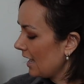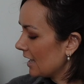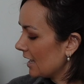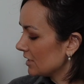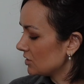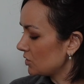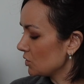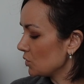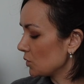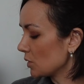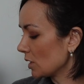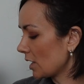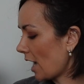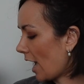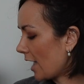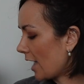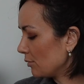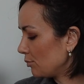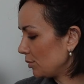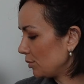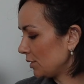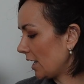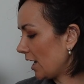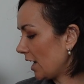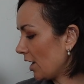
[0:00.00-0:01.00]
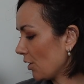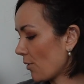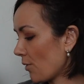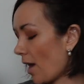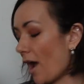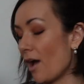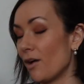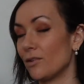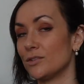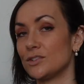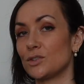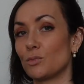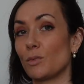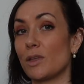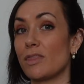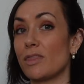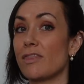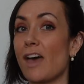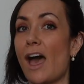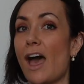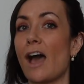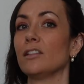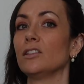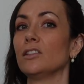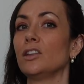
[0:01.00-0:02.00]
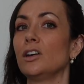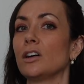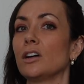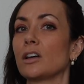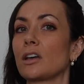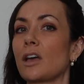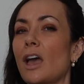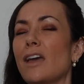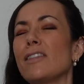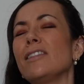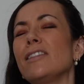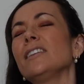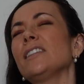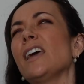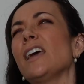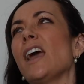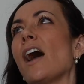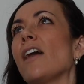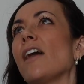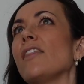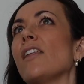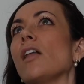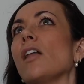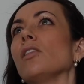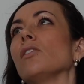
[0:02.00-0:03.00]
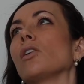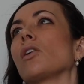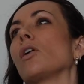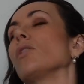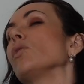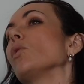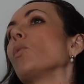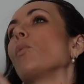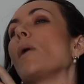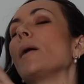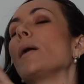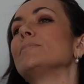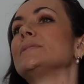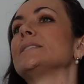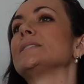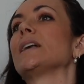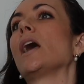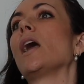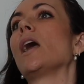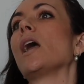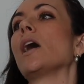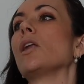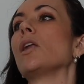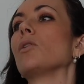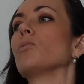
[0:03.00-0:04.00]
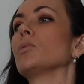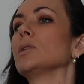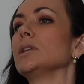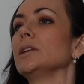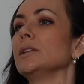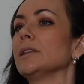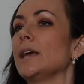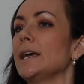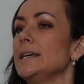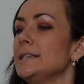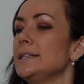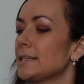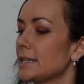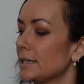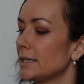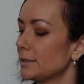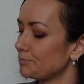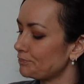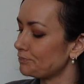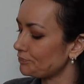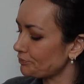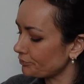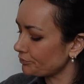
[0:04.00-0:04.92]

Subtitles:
So you can kind of play around with that look. I think they had that look on the website and I really liked it.